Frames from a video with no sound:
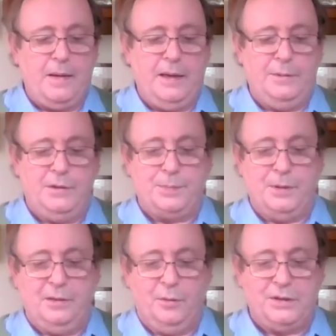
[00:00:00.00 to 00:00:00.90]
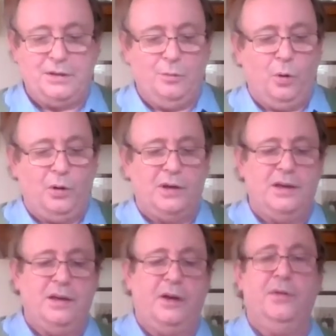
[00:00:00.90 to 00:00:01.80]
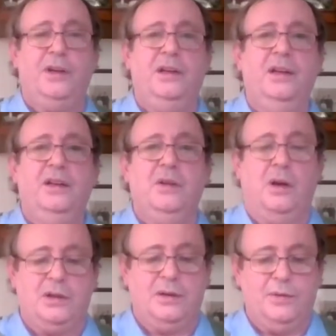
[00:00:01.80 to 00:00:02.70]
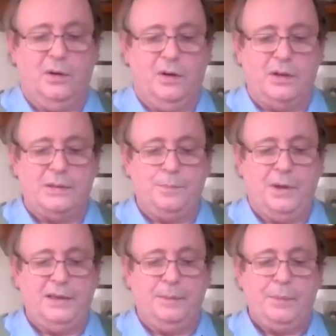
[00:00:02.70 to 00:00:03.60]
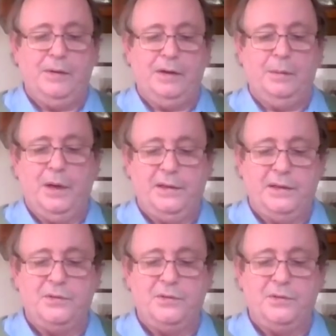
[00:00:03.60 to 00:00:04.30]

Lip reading: He'd just been also awarded an honorary Doctorate of Laws by the Imperial-minded